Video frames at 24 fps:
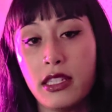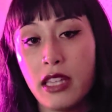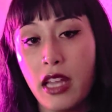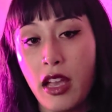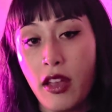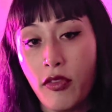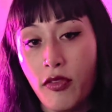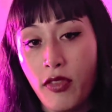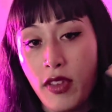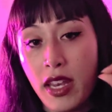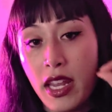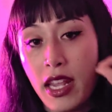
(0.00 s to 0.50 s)

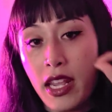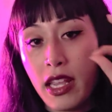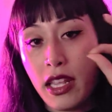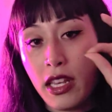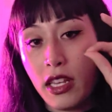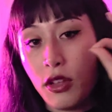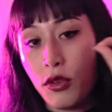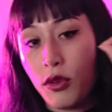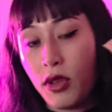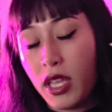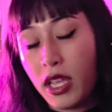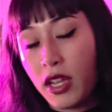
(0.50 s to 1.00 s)
deafening
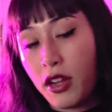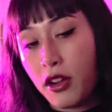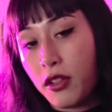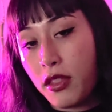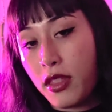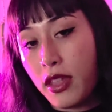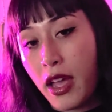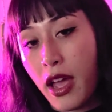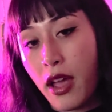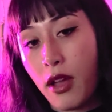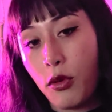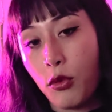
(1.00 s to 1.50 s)
and you hear
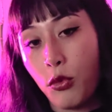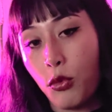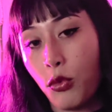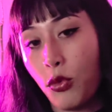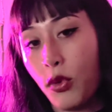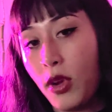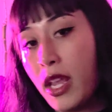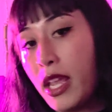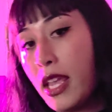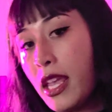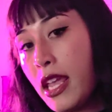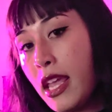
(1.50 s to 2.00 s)
that
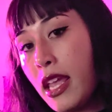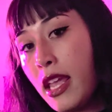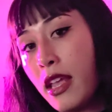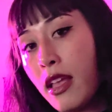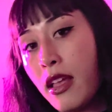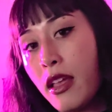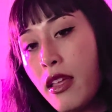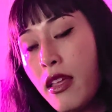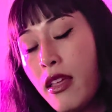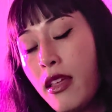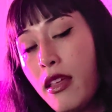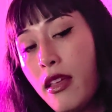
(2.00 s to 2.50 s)

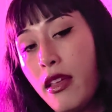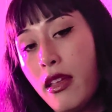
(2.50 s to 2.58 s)
ringing.